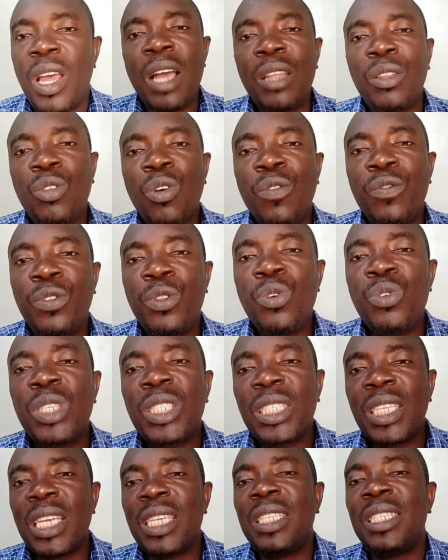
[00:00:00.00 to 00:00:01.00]
out of
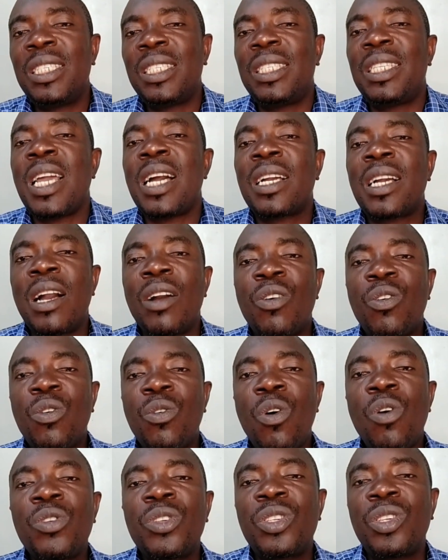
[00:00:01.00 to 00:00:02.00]
those things that can
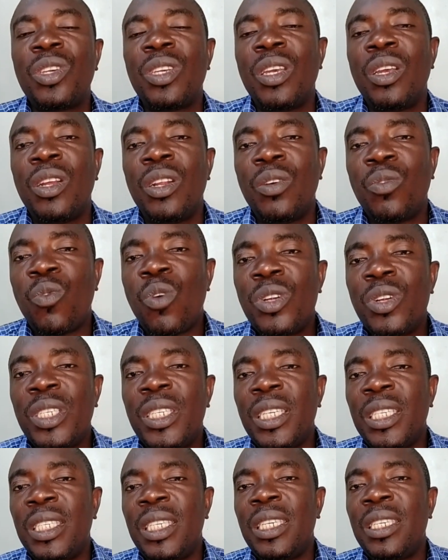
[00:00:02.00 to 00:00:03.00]
cause
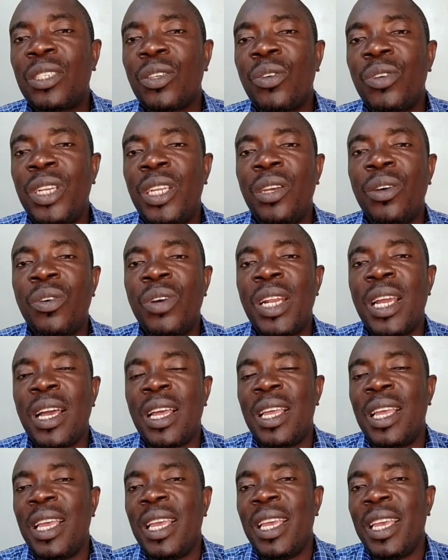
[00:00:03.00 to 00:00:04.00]
one disease or the
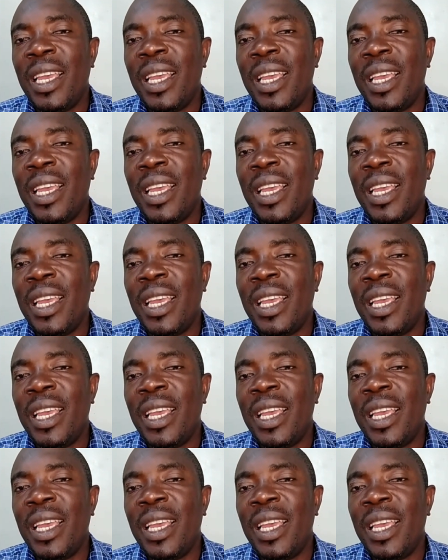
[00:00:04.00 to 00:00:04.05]
other,